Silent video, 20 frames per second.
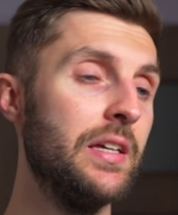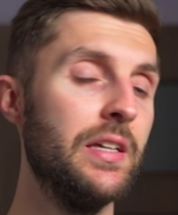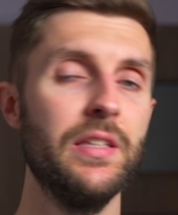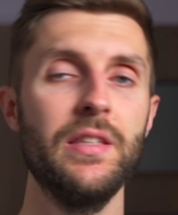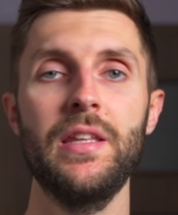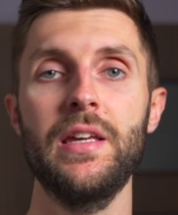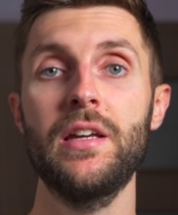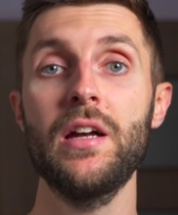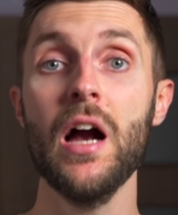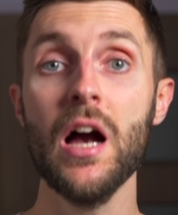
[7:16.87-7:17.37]
in
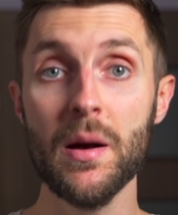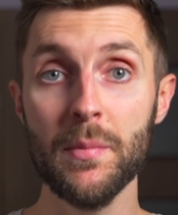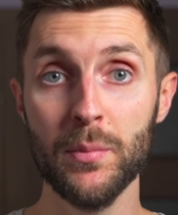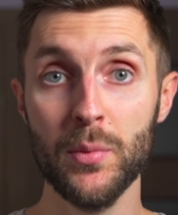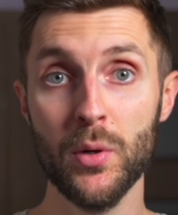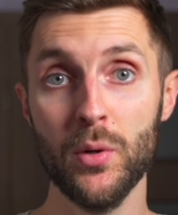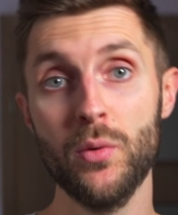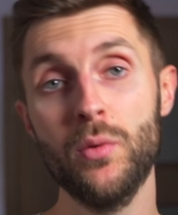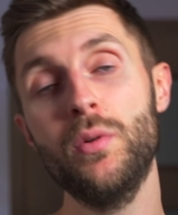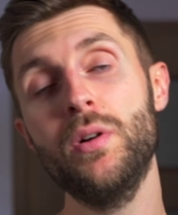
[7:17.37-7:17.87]
the
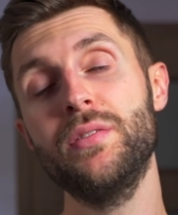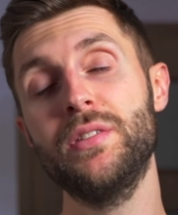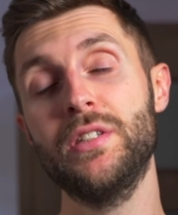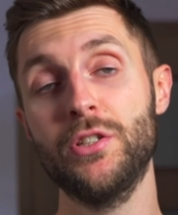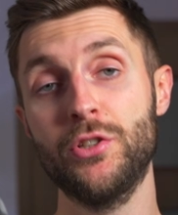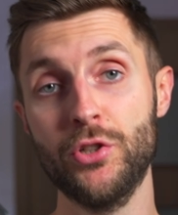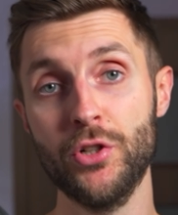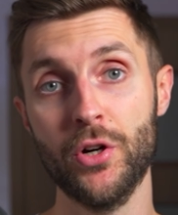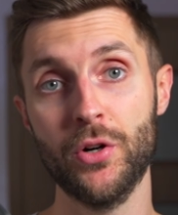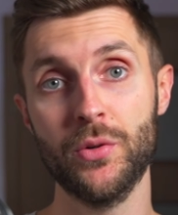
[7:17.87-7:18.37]
combo with the
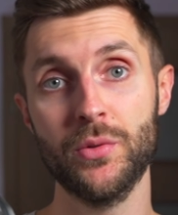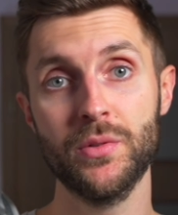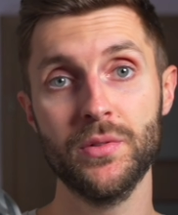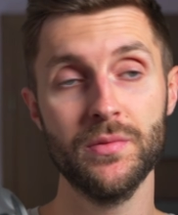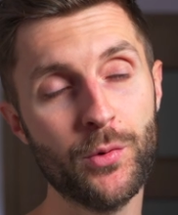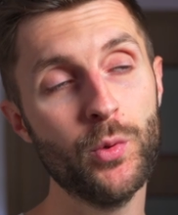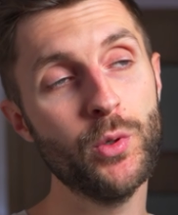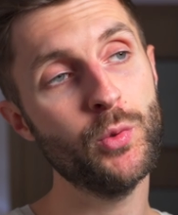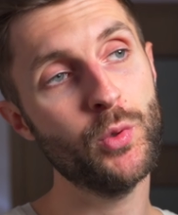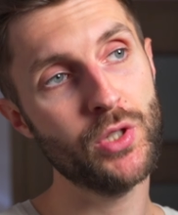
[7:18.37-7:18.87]
drone,
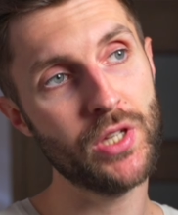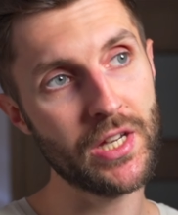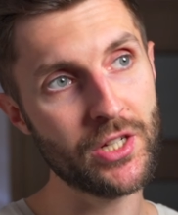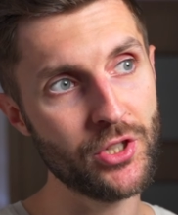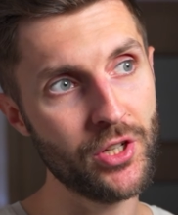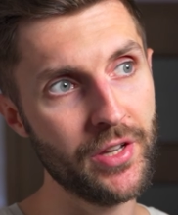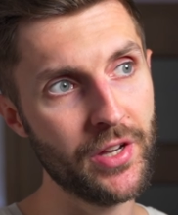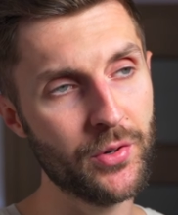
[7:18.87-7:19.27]
which was actually